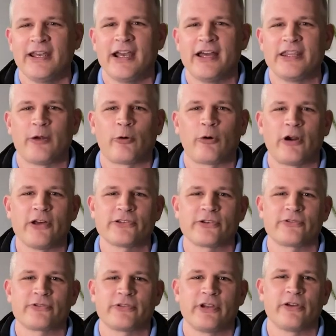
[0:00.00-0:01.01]
And now we're
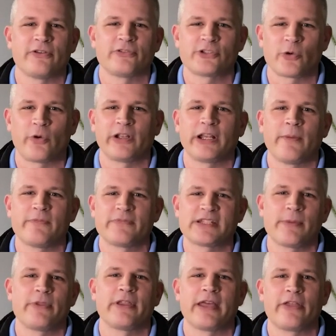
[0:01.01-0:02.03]
also, shoring up
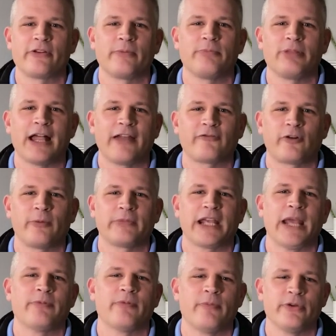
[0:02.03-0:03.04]
some of the other platform
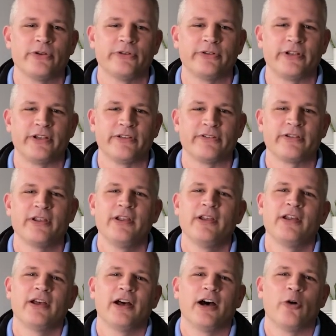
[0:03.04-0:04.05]
capabilities.
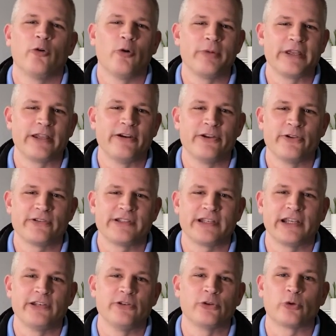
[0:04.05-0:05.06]
We'll be
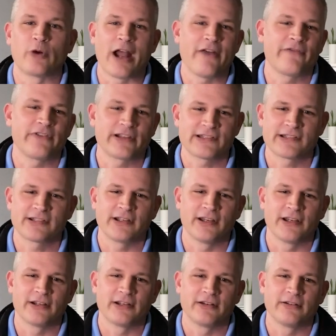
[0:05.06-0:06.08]
introducing a new graphics
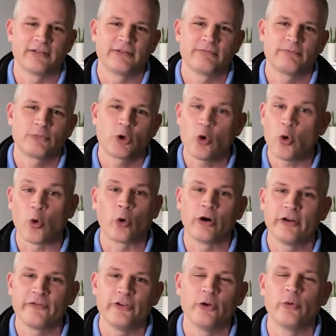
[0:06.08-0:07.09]
core,
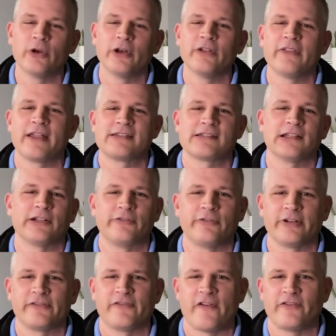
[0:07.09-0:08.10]
if you will, that's
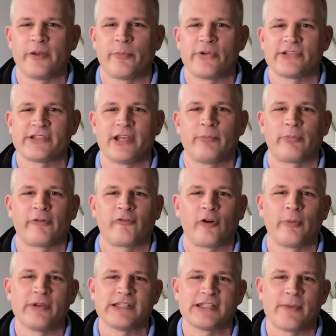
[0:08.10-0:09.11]
delivering 50%
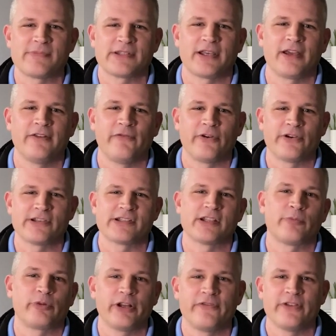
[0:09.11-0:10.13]
performance upside versus
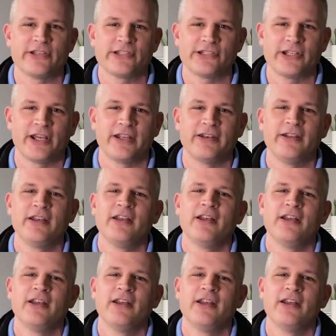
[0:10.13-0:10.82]
the previous gen.